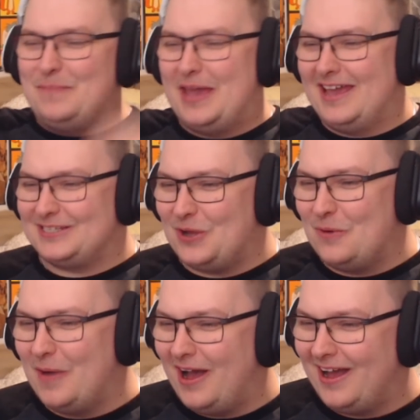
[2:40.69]
bit so
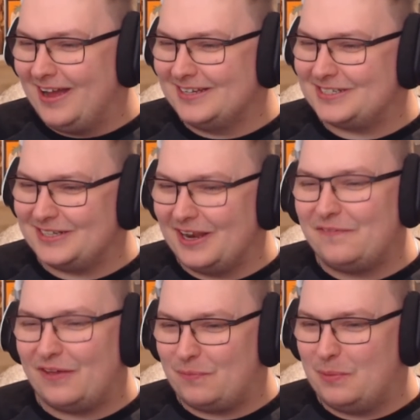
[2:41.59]
much. Love
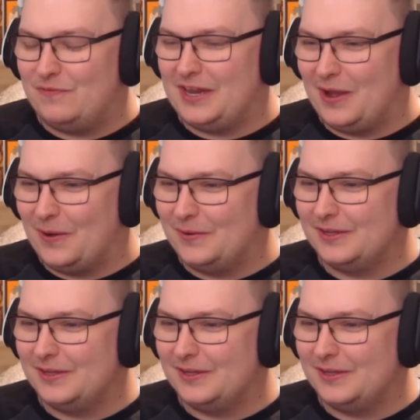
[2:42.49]
that from the video.